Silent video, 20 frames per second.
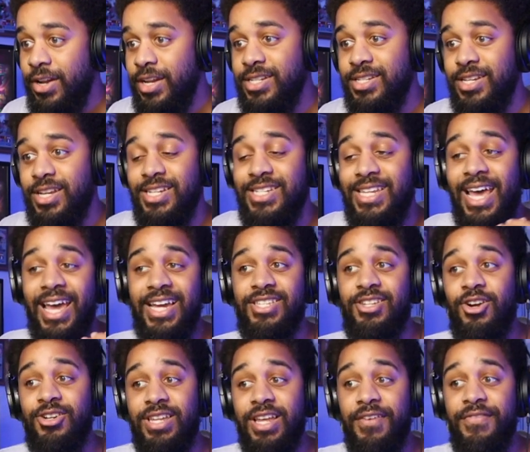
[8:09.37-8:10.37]
there it is attack
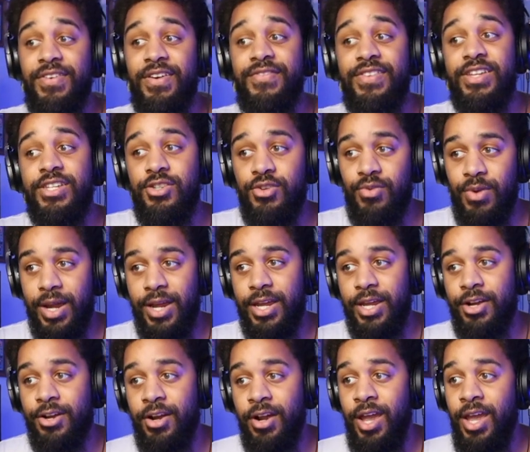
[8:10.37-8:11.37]
starts at 52 right
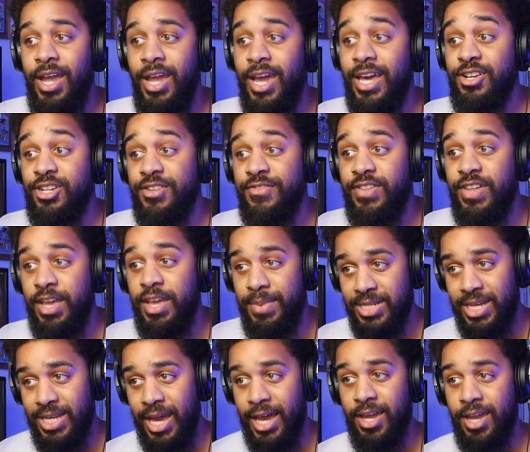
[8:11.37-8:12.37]
here and there's flame
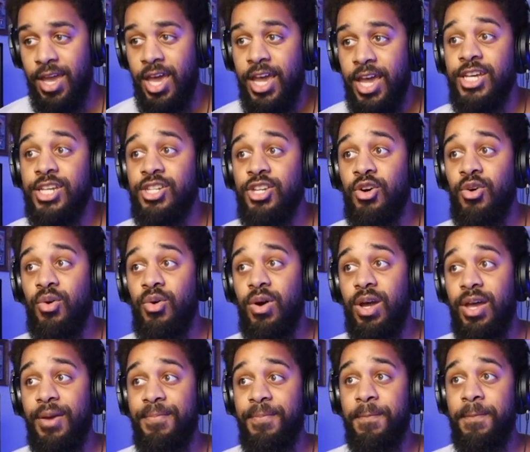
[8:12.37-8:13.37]
attack
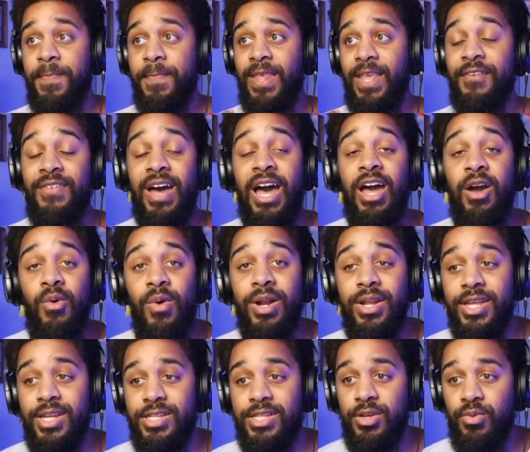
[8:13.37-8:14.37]
so if i
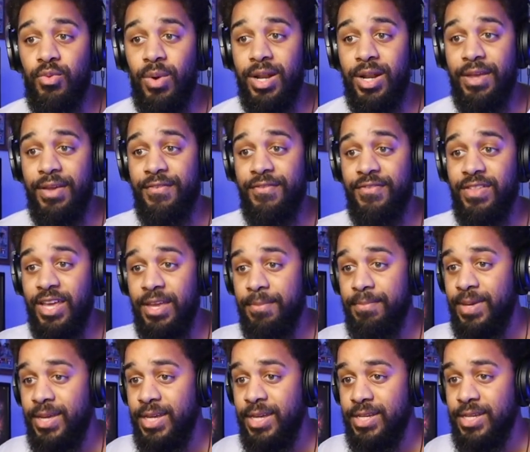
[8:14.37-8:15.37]
wanted to run a
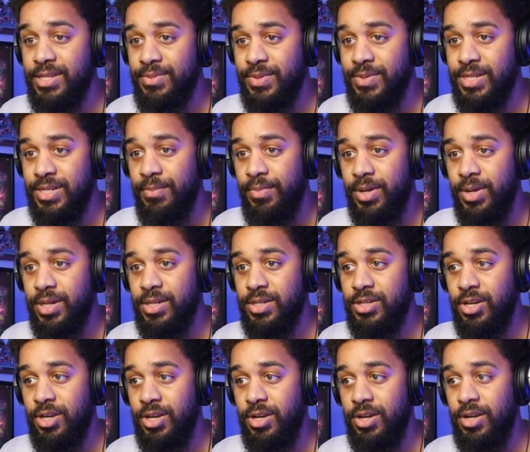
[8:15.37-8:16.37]
flame piece which i'm pretty
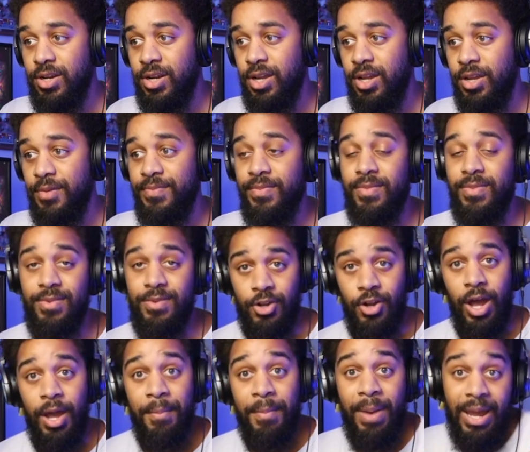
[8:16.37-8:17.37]
sure
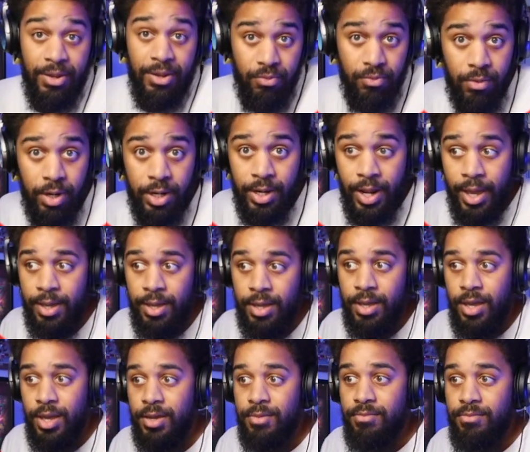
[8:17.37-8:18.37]
you know i might one day
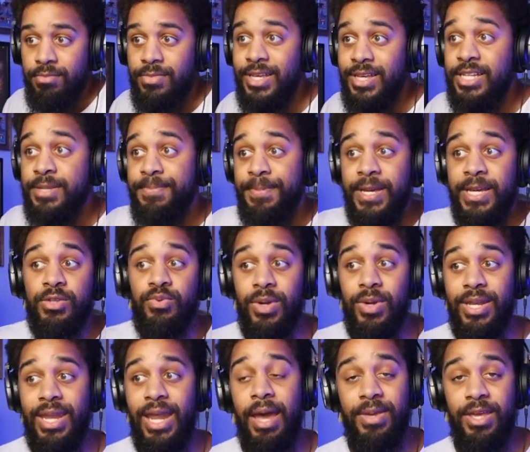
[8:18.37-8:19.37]
this piece
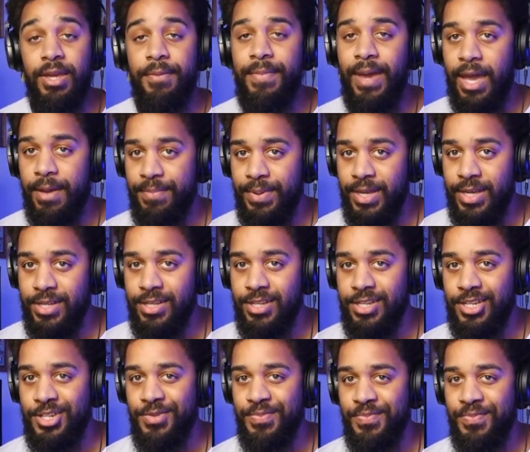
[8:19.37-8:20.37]
would not be a bad
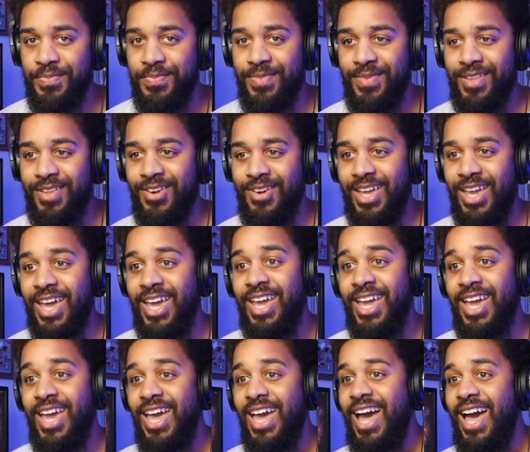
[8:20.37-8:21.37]
piece
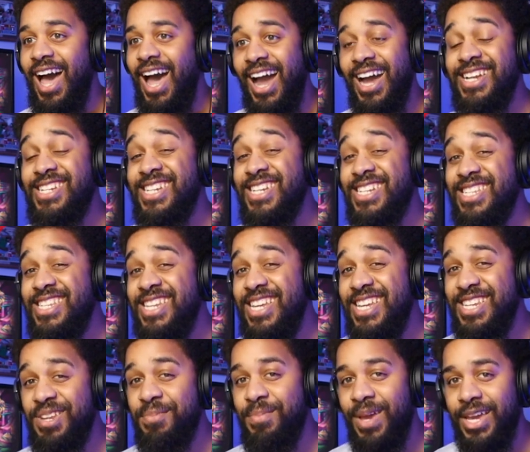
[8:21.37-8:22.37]
okay i just
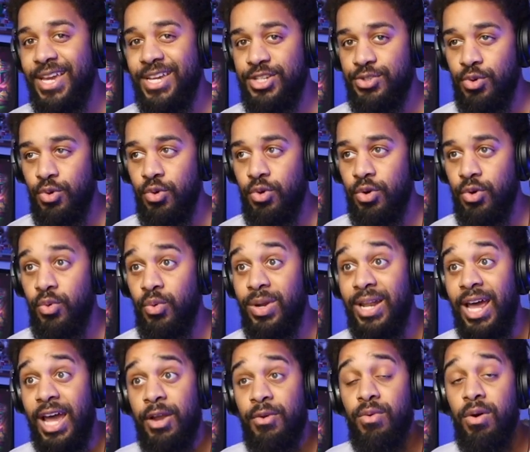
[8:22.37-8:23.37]
need to make sure
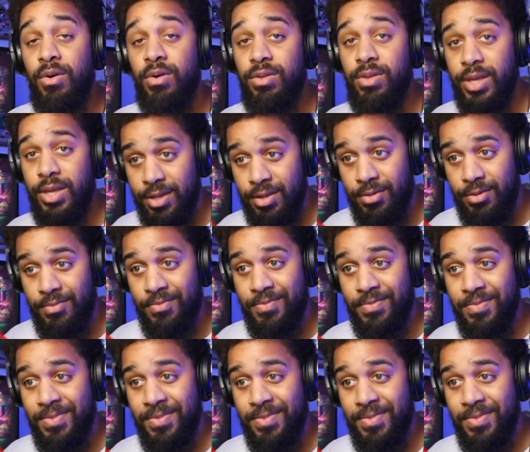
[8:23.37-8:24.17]
when i roll it